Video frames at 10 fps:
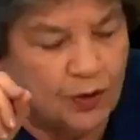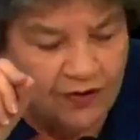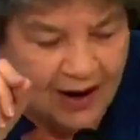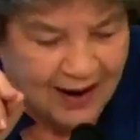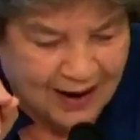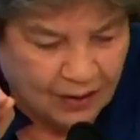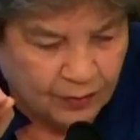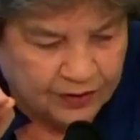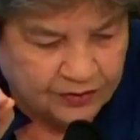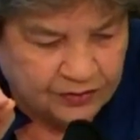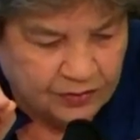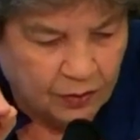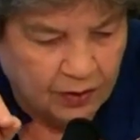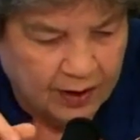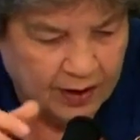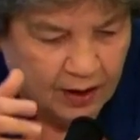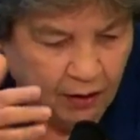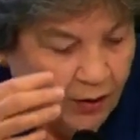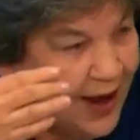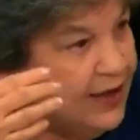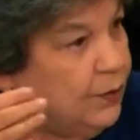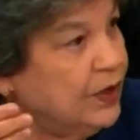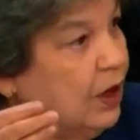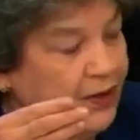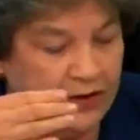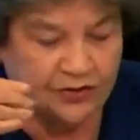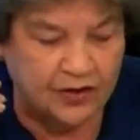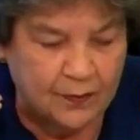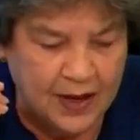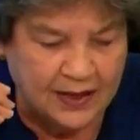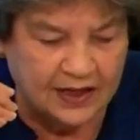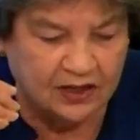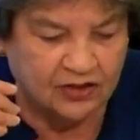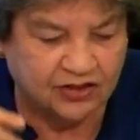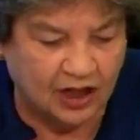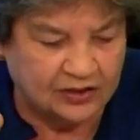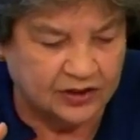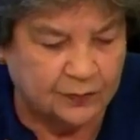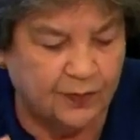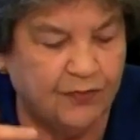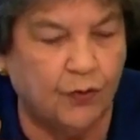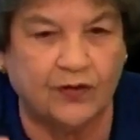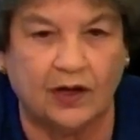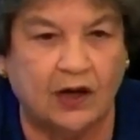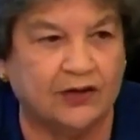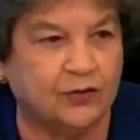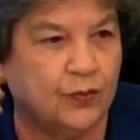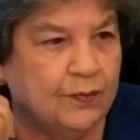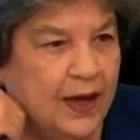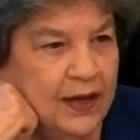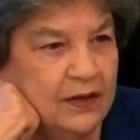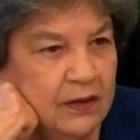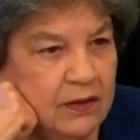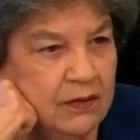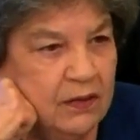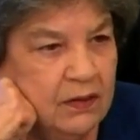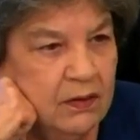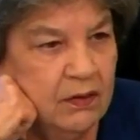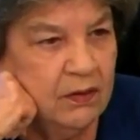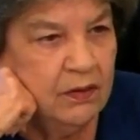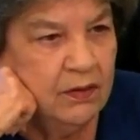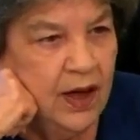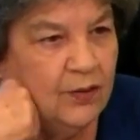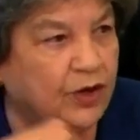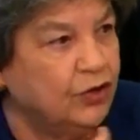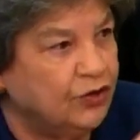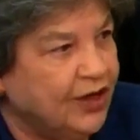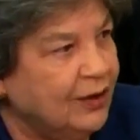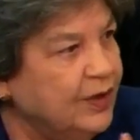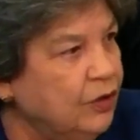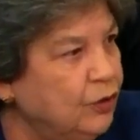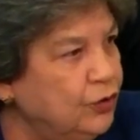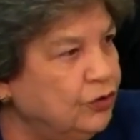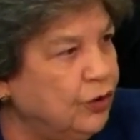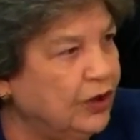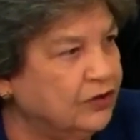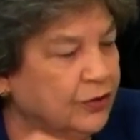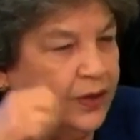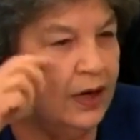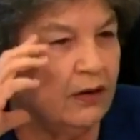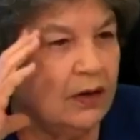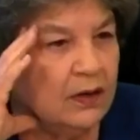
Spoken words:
of Congress or anyone on this committee consulted before the cuts were made? And could you tell me who you talked to here?